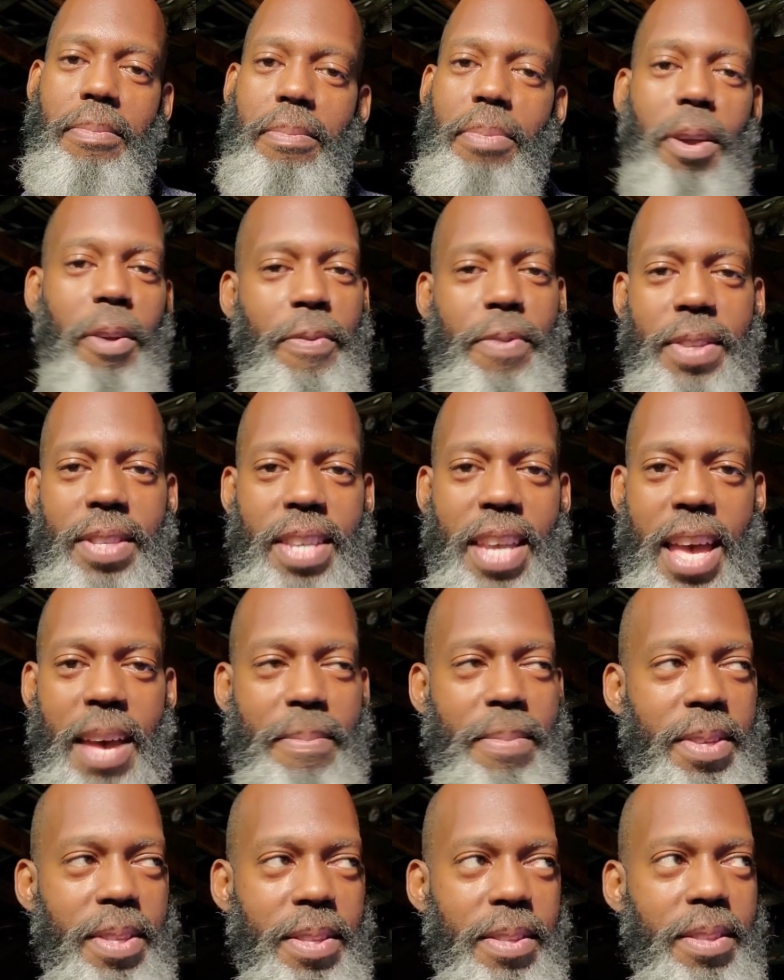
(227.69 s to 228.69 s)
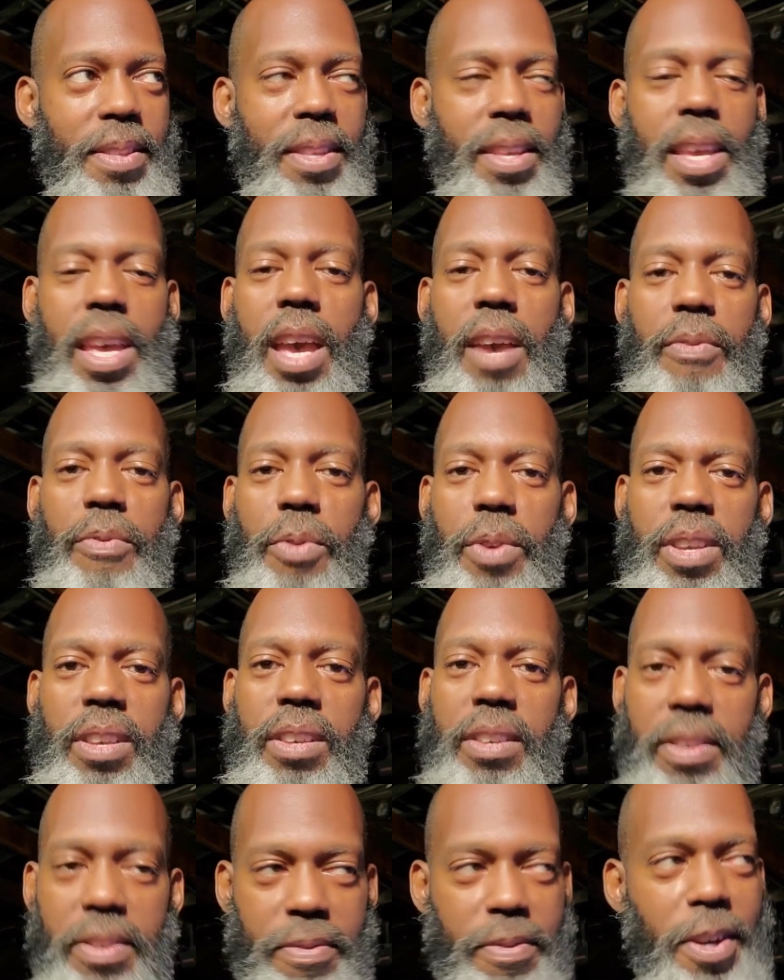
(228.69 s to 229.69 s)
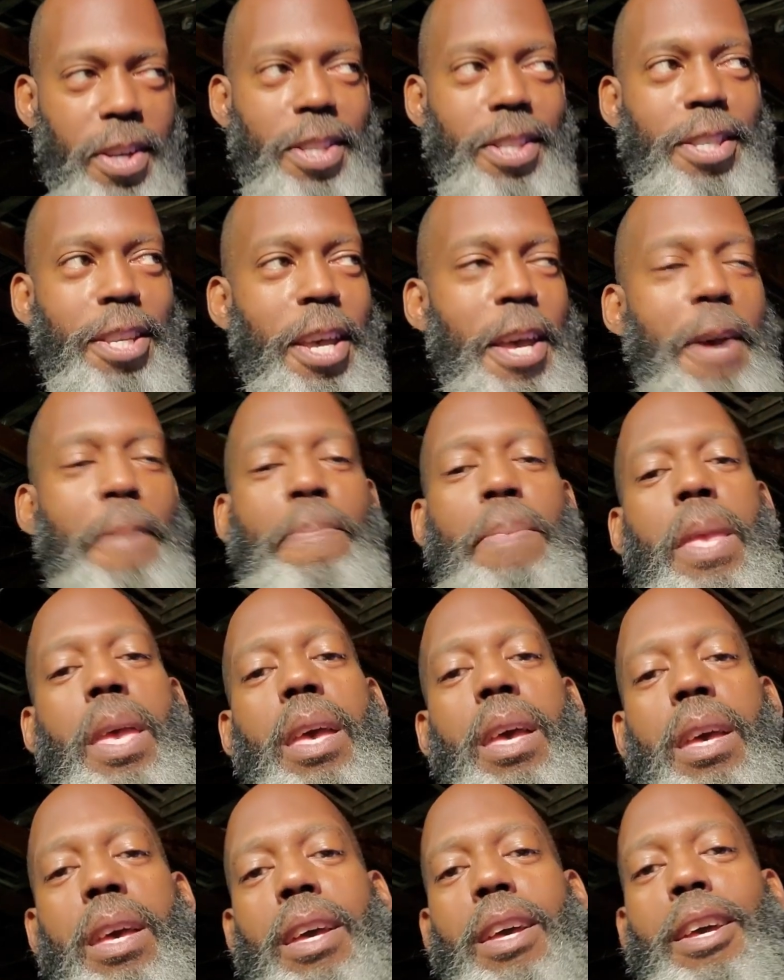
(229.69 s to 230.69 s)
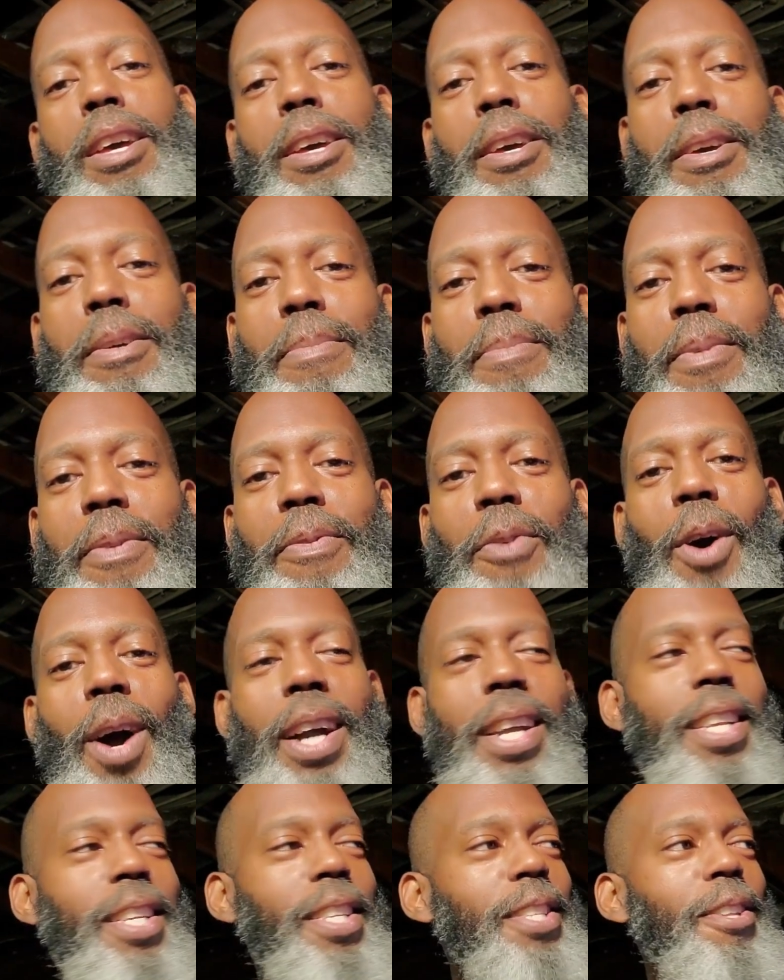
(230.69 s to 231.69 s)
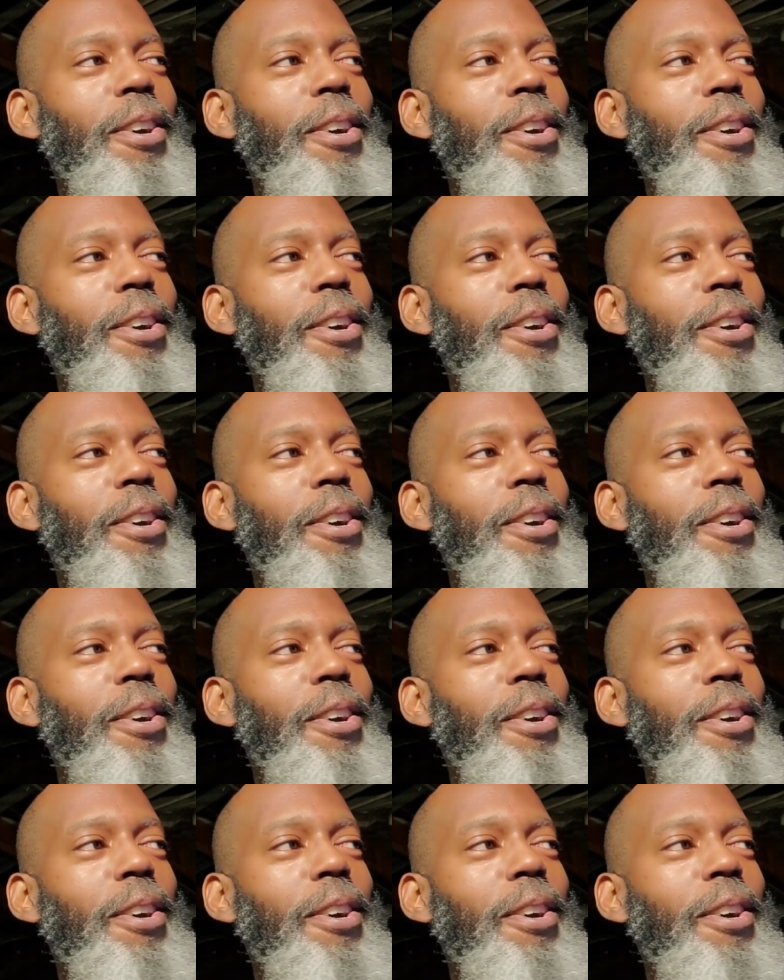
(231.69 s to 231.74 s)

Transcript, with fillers: Perfect timing. Every fucking time. Before I get